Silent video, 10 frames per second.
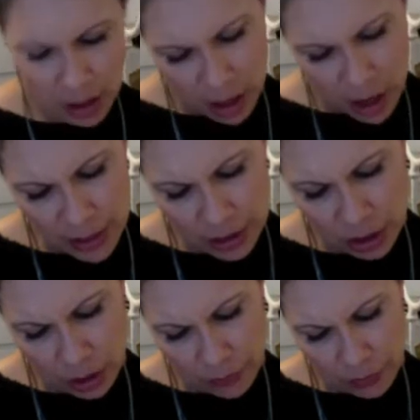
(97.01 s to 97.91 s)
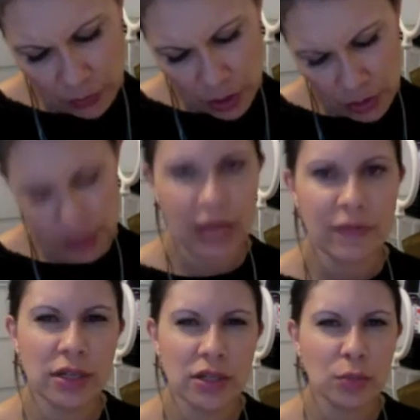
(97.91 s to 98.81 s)
I've actually got the rose
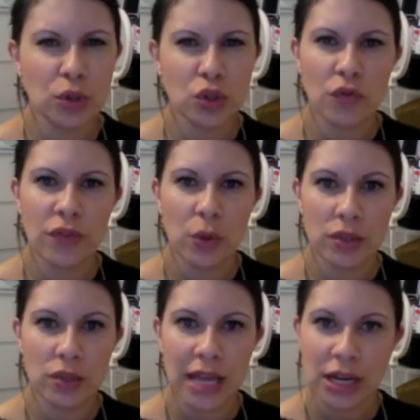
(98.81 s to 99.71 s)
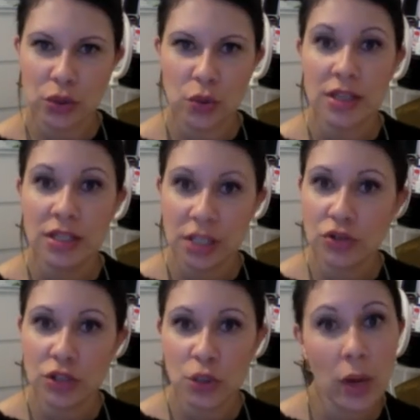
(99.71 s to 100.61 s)
lavender, so I'm not sure if there was an actual
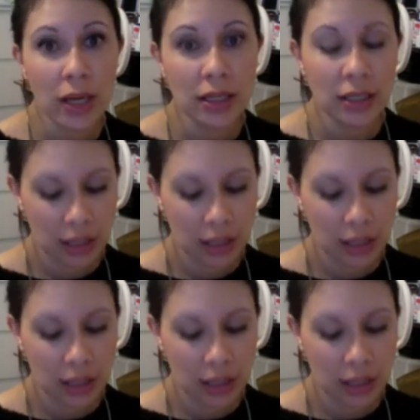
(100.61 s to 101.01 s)
citrus one,